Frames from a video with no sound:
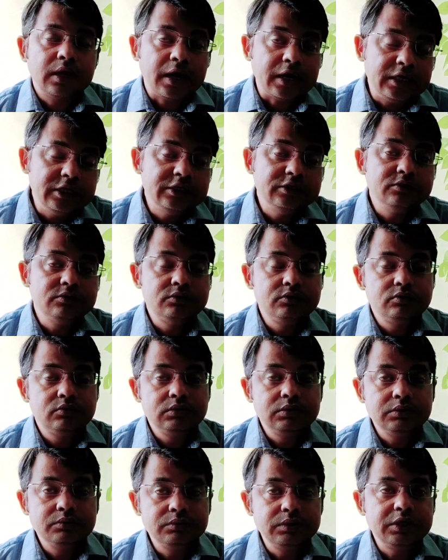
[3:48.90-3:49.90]
acute
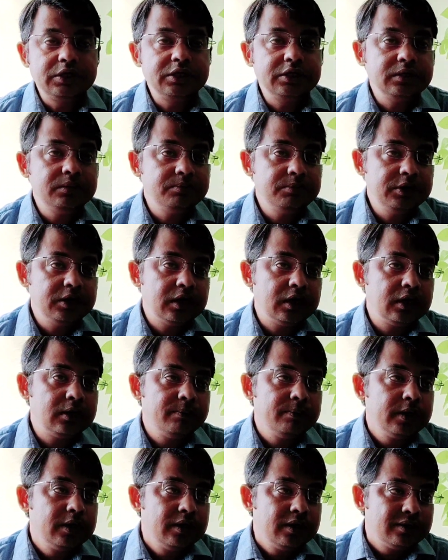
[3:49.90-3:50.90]

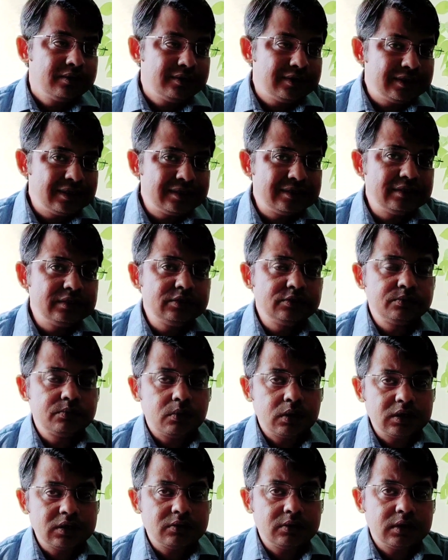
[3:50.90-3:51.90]
leukemia. There is
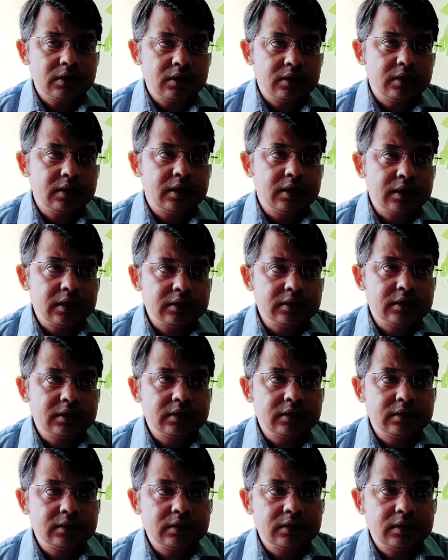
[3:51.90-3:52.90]

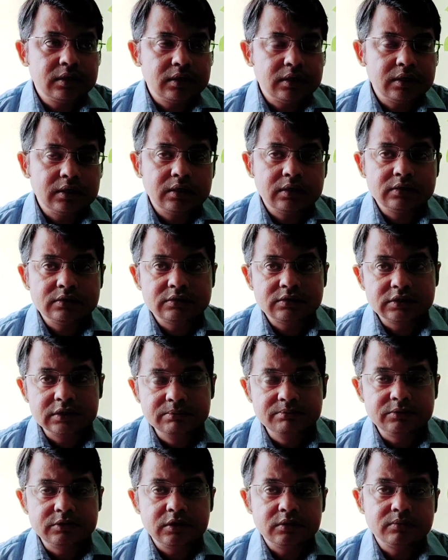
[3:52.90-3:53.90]
another
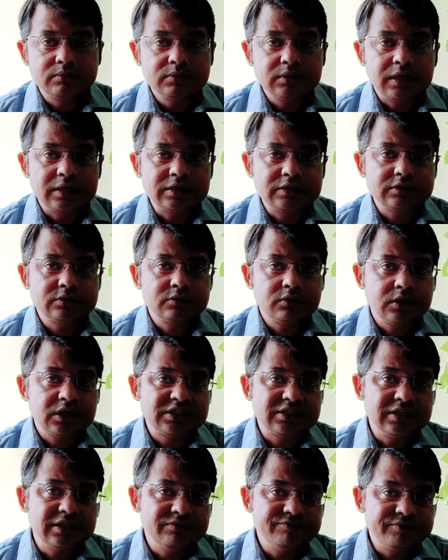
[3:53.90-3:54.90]
symptom that is known
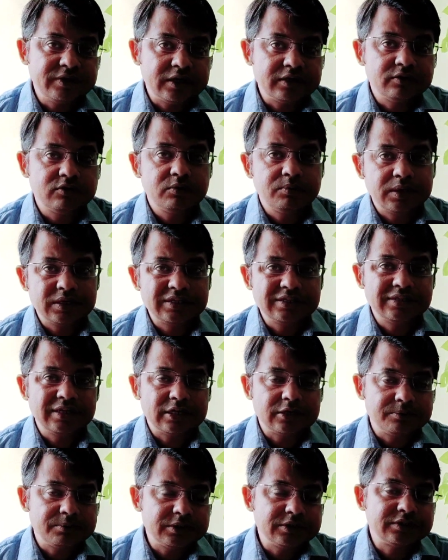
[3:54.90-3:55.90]
as lymphadenopathy.
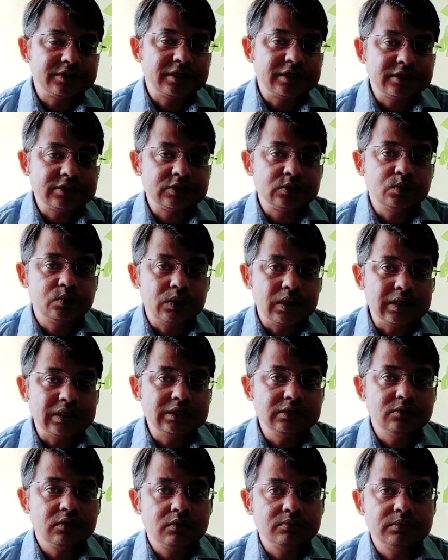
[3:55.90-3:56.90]
That means there is
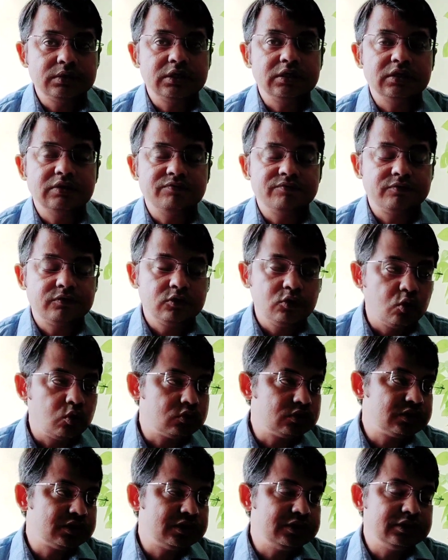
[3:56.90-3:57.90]
swelling of the lymph
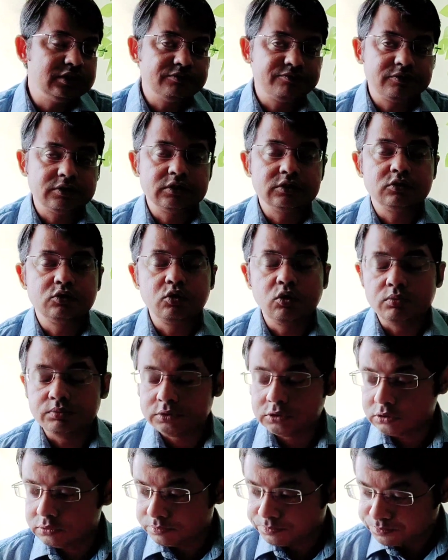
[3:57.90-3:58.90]
nodes in different
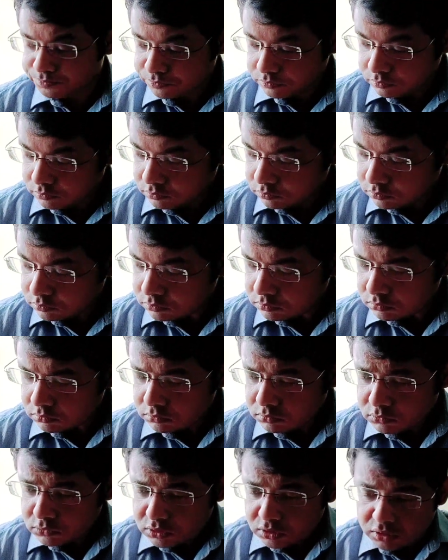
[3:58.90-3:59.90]
groups.
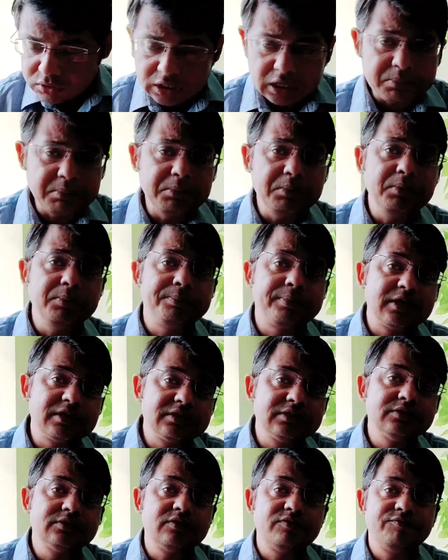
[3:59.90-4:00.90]
There may be
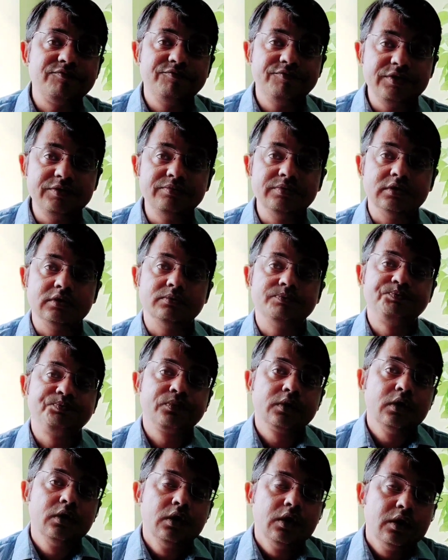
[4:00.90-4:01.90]
presence of fever,
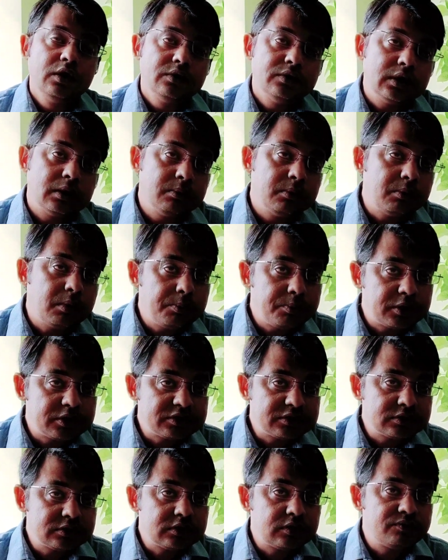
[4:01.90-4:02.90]
there may be
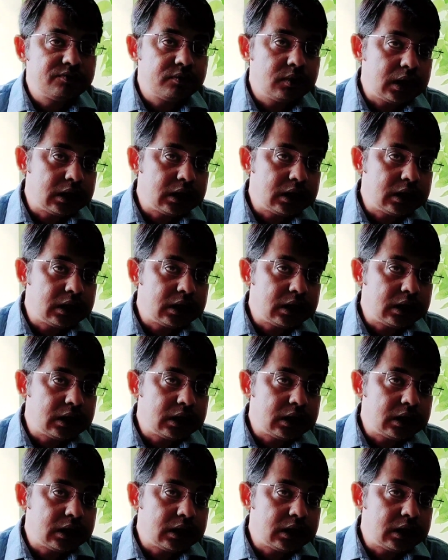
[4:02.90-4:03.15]
presence of